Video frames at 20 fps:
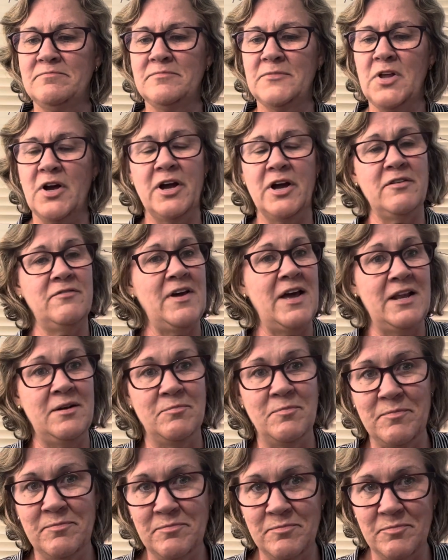like I've had
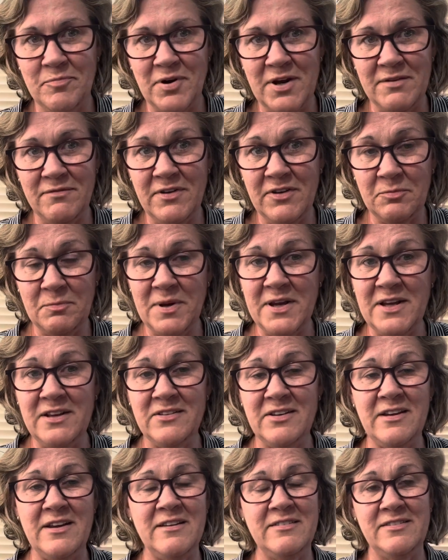previous
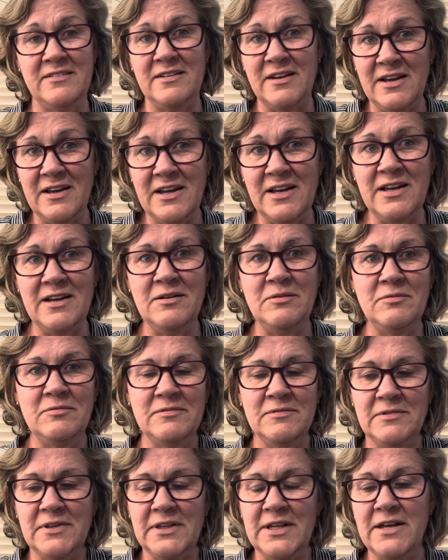PTSD
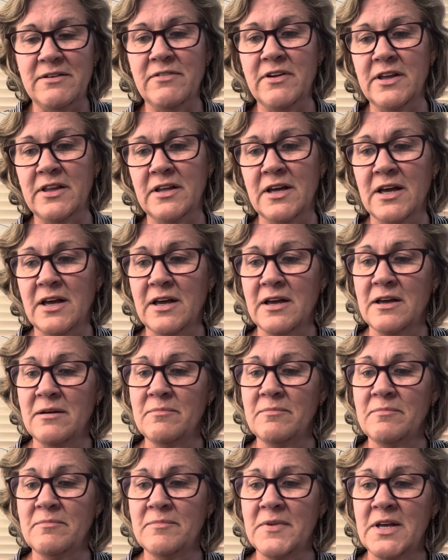leaving
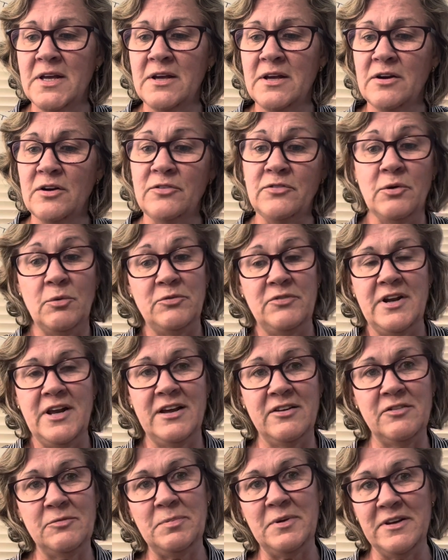because I was an
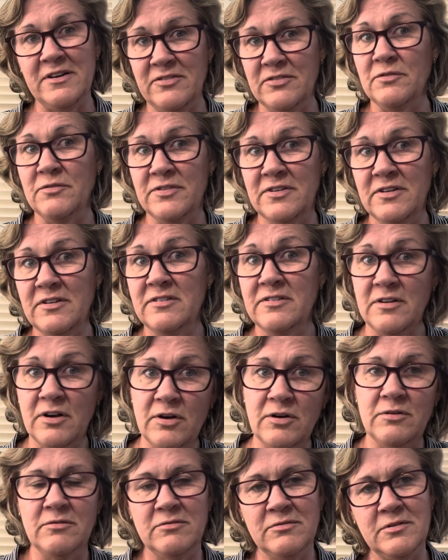ex-police officer,
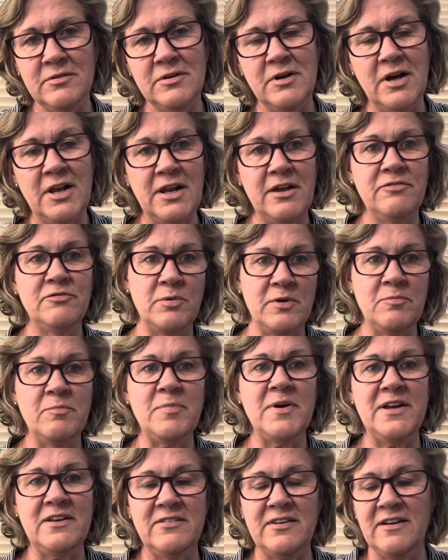so I left with
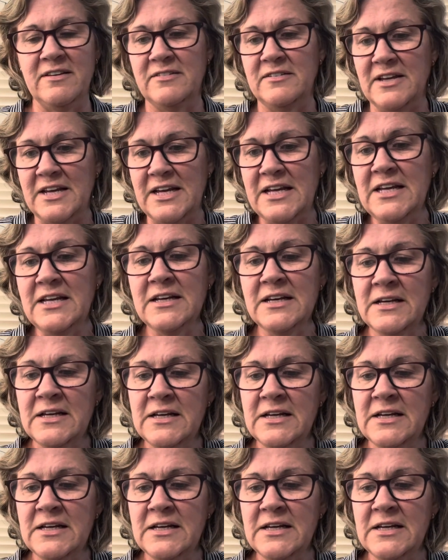PTSD.